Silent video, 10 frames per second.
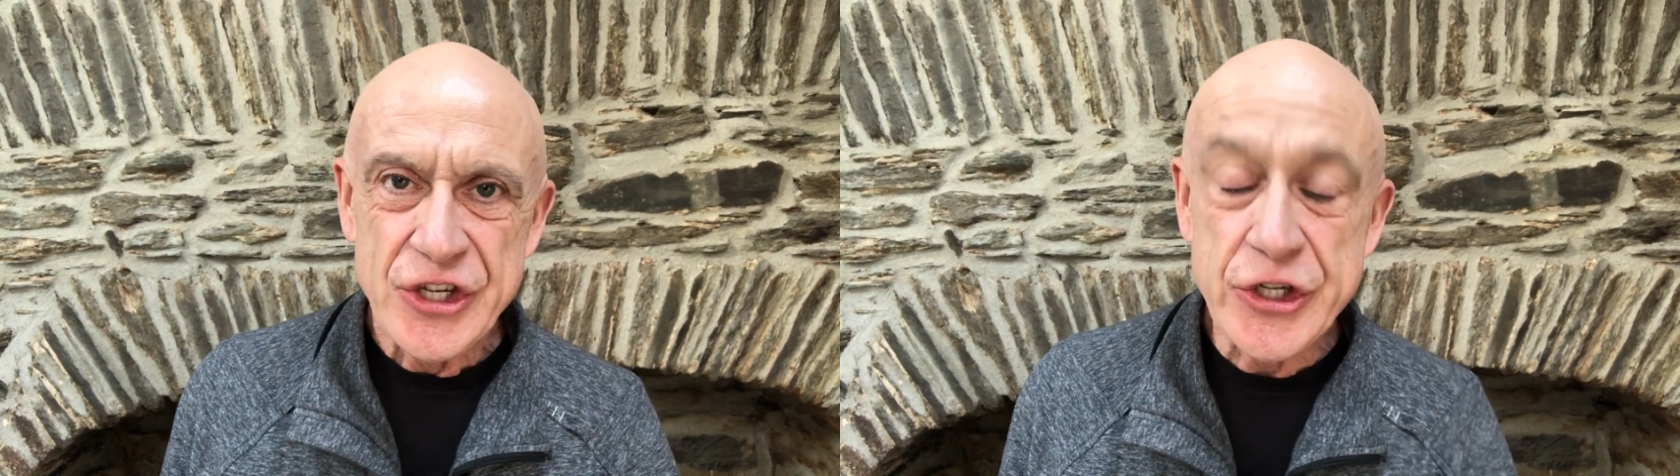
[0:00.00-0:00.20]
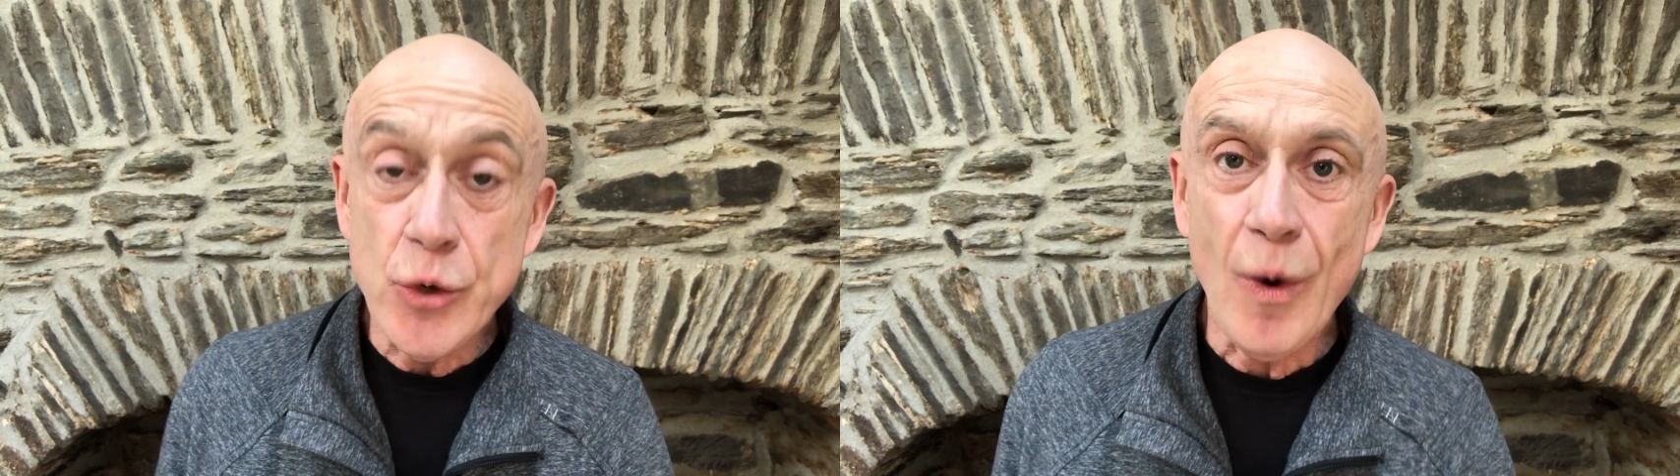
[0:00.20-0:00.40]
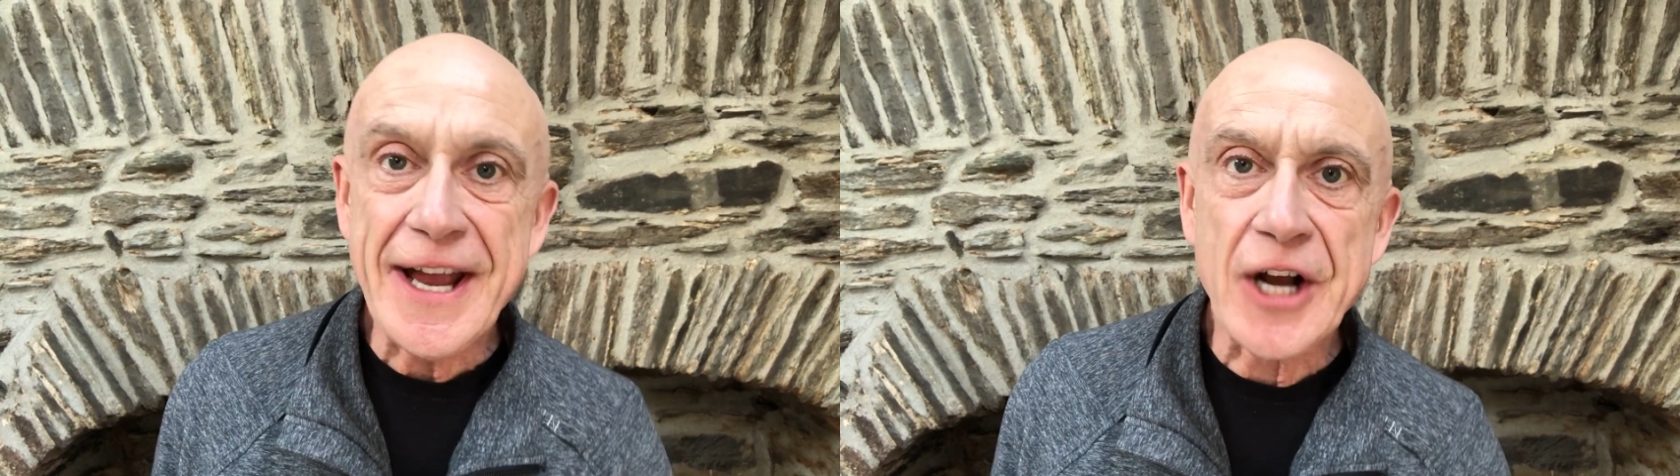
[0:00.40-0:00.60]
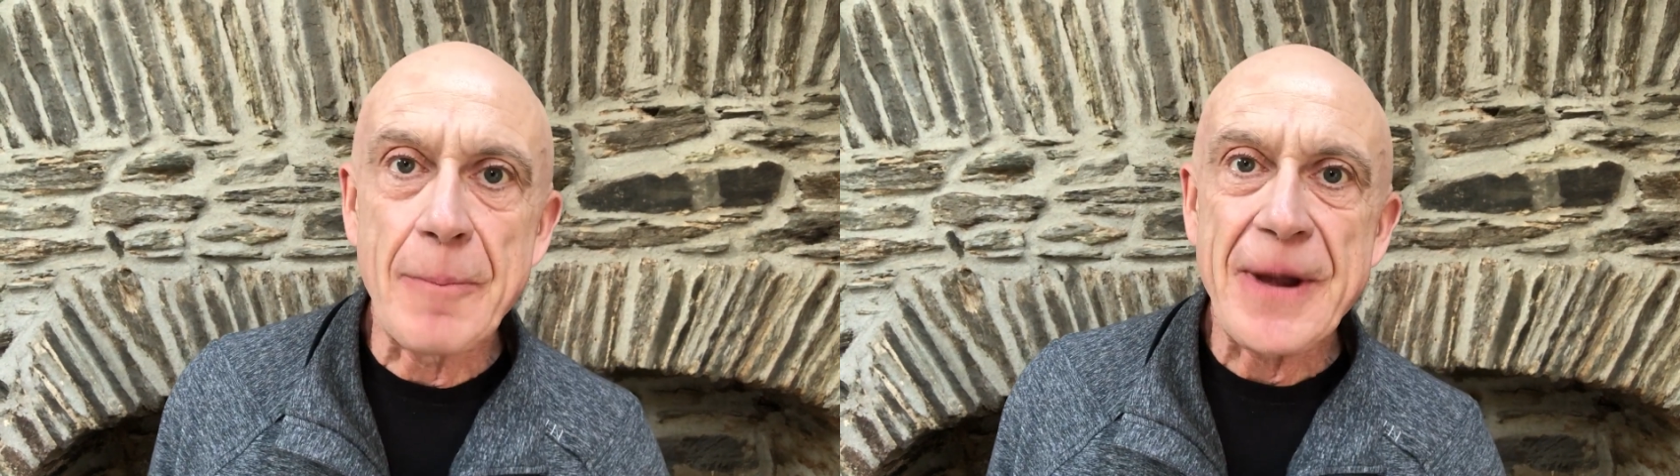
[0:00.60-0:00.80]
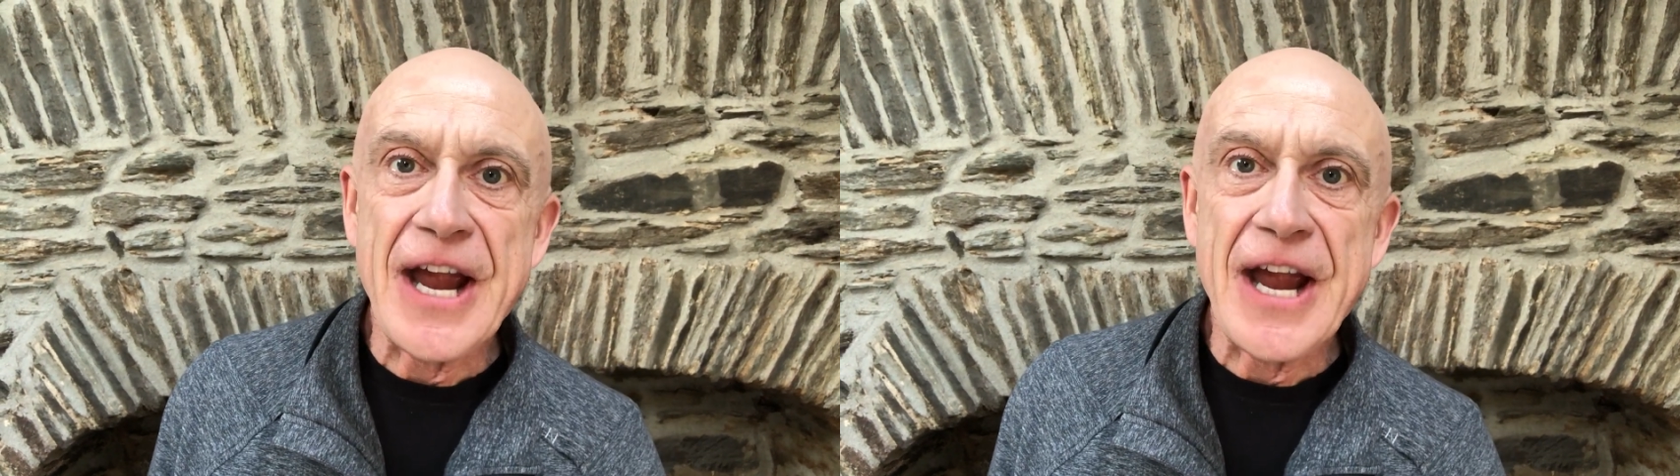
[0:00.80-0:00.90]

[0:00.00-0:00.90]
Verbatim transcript: Do you wake up